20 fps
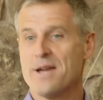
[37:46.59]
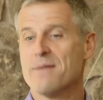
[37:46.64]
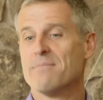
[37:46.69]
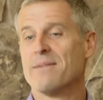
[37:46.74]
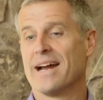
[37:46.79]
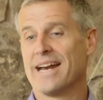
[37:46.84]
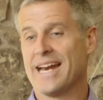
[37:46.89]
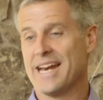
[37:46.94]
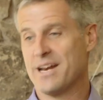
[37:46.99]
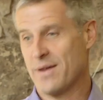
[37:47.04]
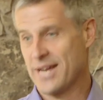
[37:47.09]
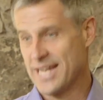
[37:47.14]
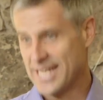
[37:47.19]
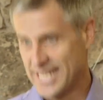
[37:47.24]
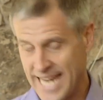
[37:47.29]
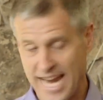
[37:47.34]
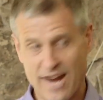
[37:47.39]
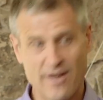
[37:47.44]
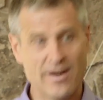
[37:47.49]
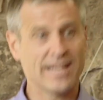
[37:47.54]
But anyway,
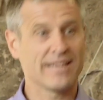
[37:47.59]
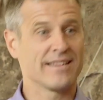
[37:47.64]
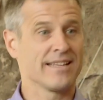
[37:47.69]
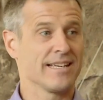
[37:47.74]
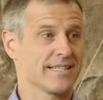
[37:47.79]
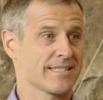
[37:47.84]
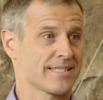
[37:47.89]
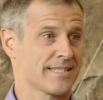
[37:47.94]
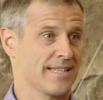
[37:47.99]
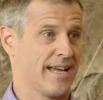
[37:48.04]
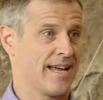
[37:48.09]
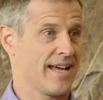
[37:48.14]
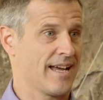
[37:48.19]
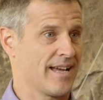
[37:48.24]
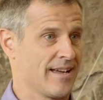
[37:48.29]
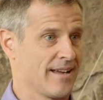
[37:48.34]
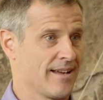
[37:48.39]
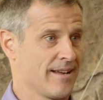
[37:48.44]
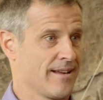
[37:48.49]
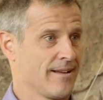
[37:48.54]
he carried this
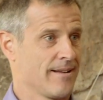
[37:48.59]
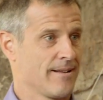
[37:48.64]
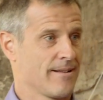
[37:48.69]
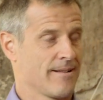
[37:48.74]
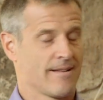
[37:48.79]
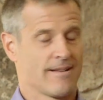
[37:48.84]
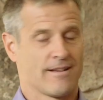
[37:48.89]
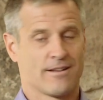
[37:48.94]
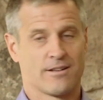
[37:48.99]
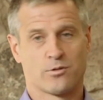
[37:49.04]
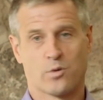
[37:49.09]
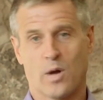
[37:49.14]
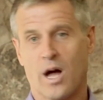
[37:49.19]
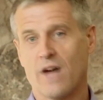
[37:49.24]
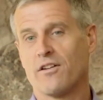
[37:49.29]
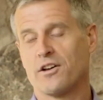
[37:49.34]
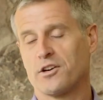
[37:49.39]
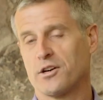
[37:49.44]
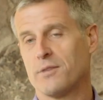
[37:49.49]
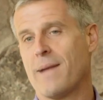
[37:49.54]

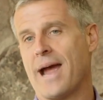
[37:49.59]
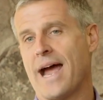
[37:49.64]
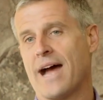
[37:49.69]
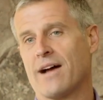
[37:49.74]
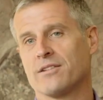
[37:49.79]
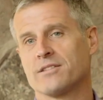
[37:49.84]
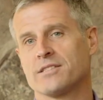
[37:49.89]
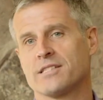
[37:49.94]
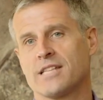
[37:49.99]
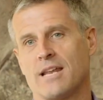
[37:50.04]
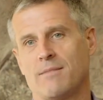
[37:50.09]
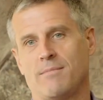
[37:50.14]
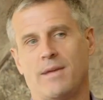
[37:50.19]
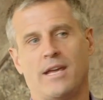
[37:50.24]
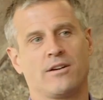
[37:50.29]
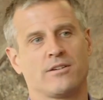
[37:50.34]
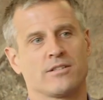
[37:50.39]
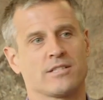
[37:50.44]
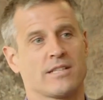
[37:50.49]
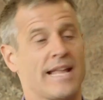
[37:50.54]
1,200 pounds, 10
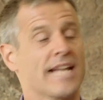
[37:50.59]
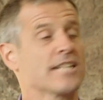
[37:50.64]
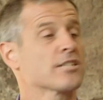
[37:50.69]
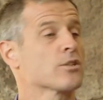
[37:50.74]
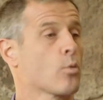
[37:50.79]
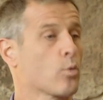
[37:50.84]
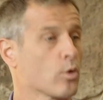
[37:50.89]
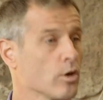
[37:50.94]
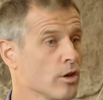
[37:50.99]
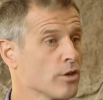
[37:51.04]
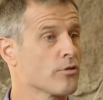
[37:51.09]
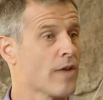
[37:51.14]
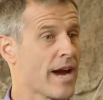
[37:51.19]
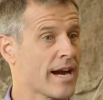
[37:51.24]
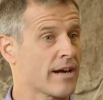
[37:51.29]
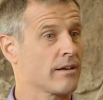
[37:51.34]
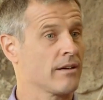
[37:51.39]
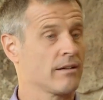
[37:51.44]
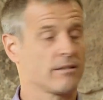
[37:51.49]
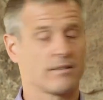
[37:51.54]
meters. And that's a world
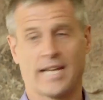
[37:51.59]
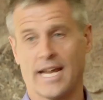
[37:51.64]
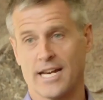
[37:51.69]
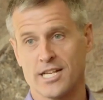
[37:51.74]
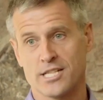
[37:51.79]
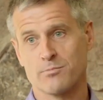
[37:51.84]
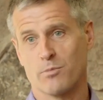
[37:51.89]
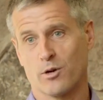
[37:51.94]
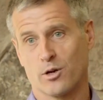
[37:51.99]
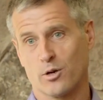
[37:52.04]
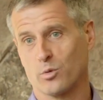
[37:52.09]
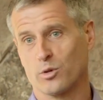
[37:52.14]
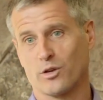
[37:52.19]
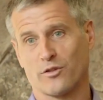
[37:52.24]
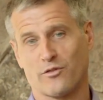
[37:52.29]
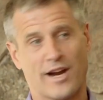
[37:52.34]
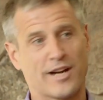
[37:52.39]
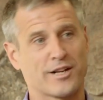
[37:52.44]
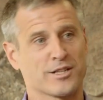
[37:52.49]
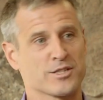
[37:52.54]
record. Guinness Book of
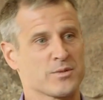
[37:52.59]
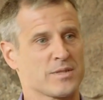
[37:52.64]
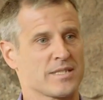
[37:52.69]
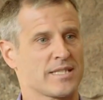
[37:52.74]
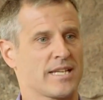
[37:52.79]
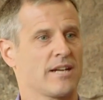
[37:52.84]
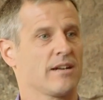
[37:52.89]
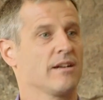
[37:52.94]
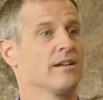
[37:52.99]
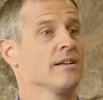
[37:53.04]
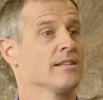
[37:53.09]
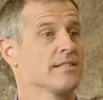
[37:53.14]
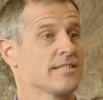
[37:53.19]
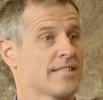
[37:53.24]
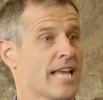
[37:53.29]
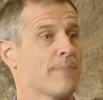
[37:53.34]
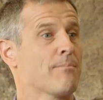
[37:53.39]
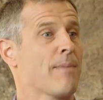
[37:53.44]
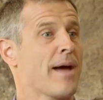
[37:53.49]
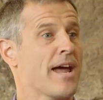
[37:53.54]
World Records was there,
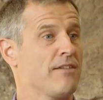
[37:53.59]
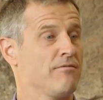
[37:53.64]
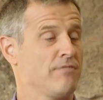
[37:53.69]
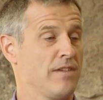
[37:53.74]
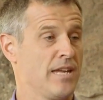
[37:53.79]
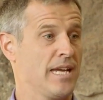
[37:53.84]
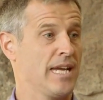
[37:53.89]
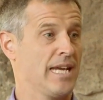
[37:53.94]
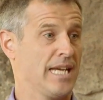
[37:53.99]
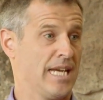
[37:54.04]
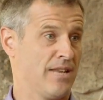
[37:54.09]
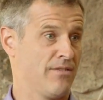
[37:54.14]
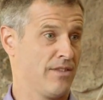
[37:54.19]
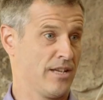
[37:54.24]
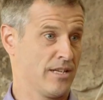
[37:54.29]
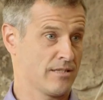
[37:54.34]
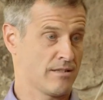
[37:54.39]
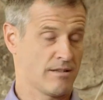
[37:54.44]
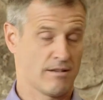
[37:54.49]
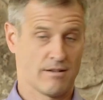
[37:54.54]
set by a vegan in
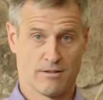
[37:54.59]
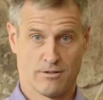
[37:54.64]
this